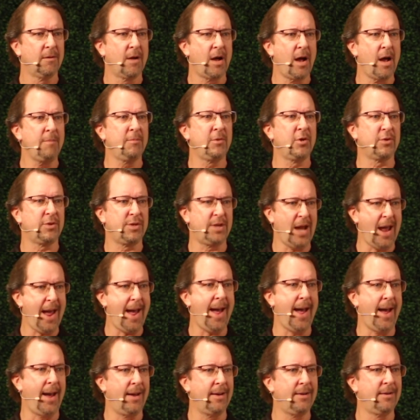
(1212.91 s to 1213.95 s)
I'm your
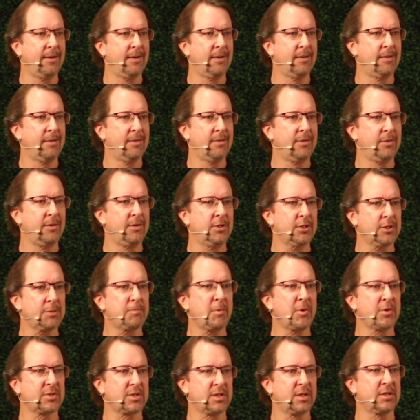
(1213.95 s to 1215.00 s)
dad. You're
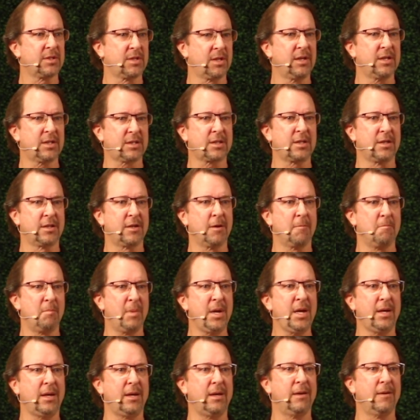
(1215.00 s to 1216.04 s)
supposed to listen to
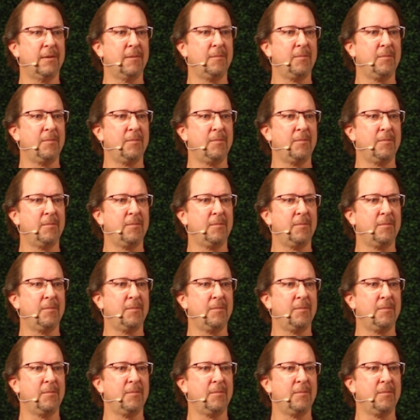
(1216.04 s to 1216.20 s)
me.